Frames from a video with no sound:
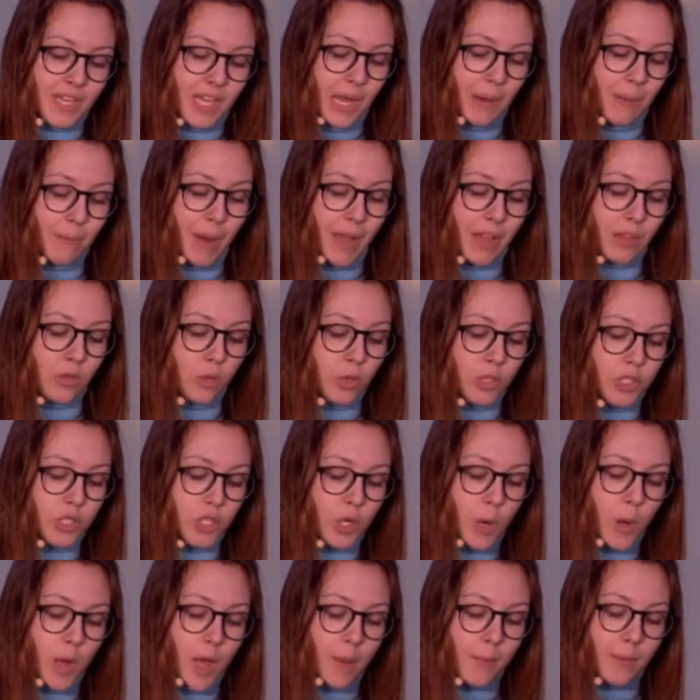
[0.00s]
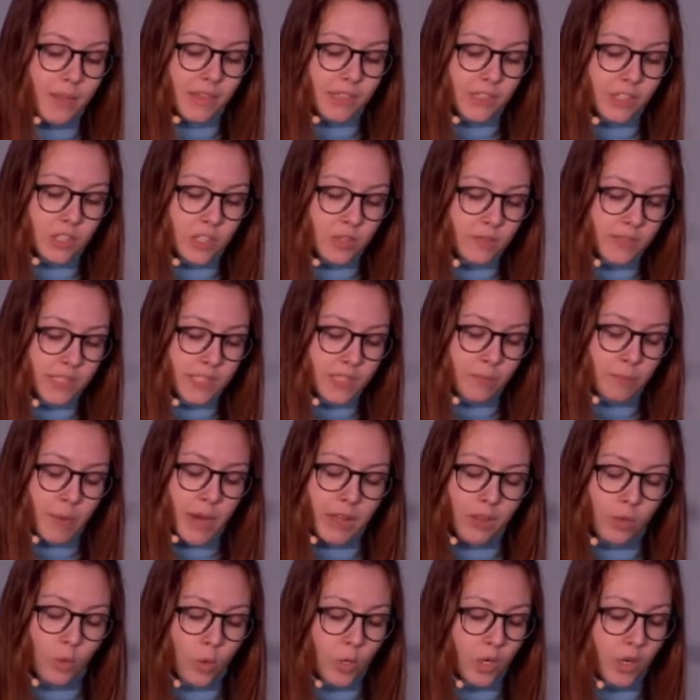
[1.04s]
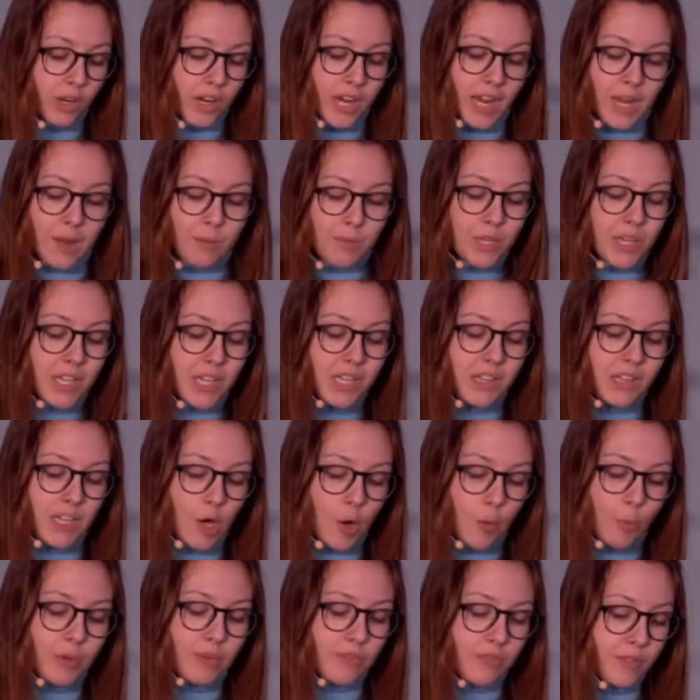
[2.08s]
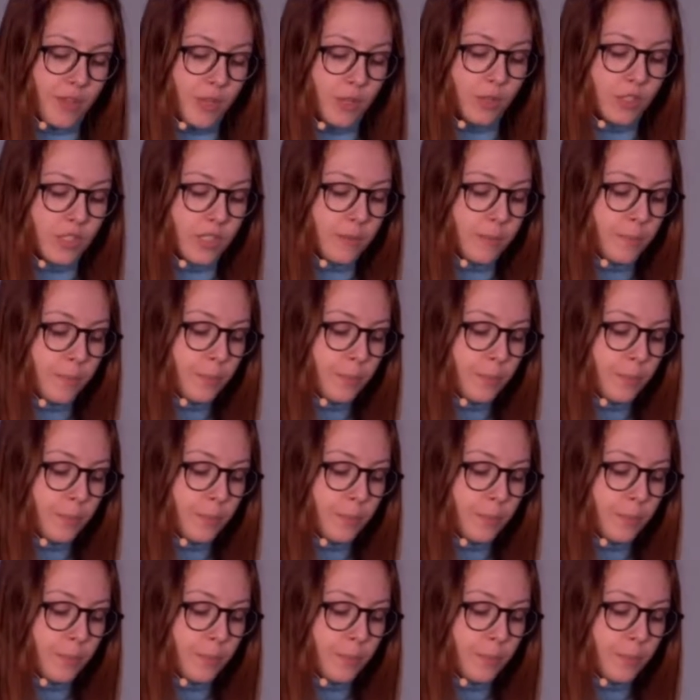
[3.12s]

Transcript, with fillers: and my lord Joab and the servants of my lord are camping in the open field.